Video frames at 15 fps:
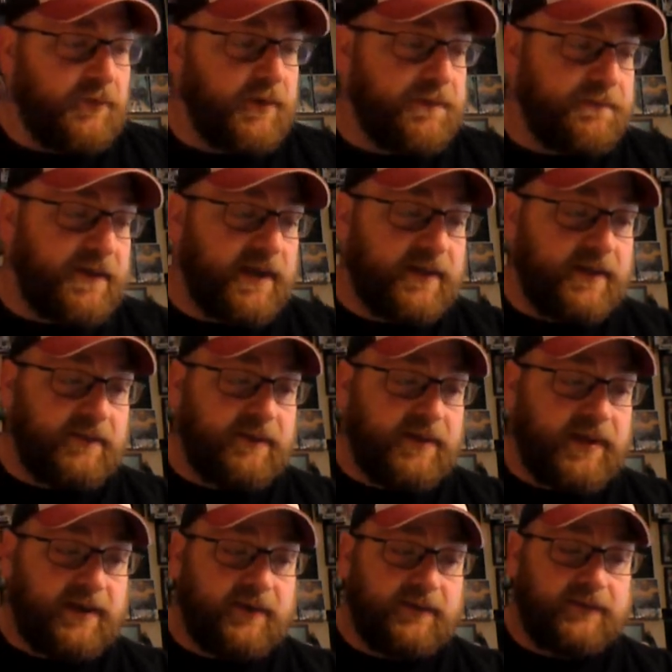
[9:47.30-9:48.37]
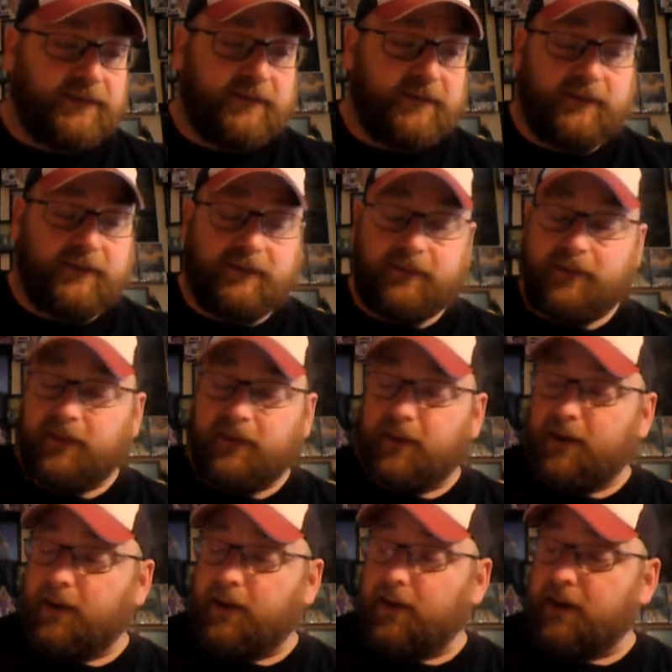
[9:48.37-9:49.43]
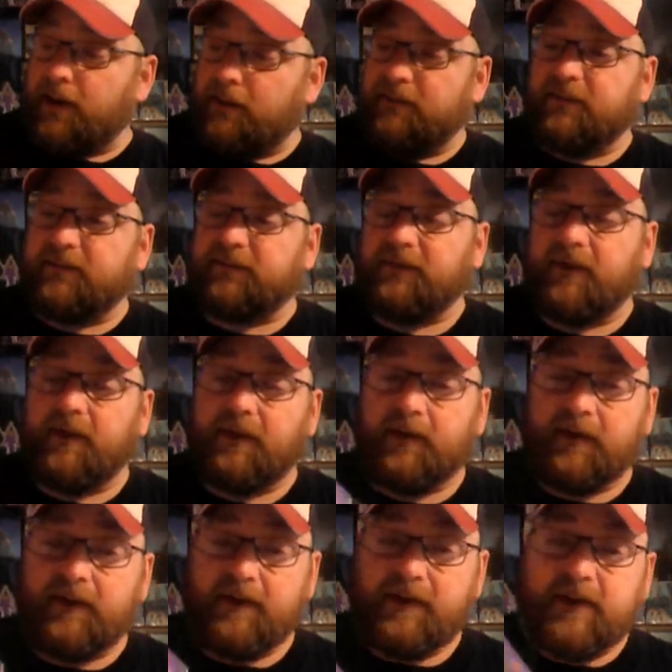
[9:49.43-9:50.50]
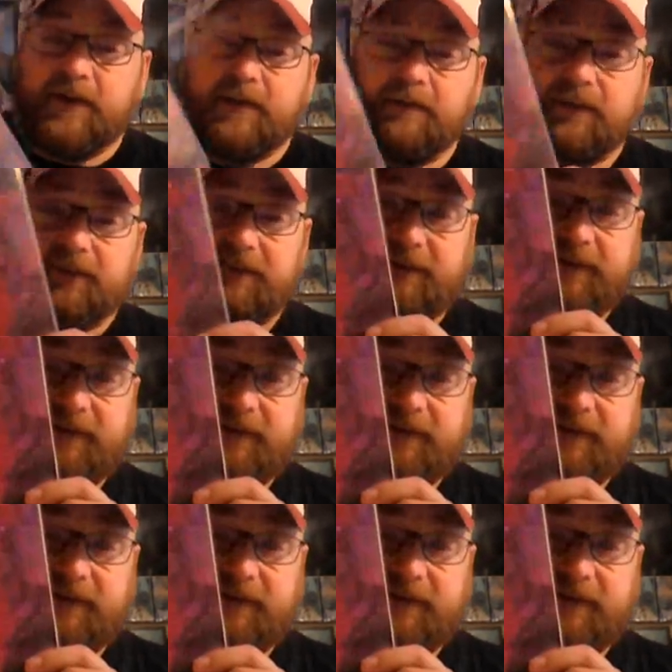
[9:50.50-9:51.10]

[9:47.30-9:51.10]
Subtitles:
4th pick of the week goes to Oblivion Song number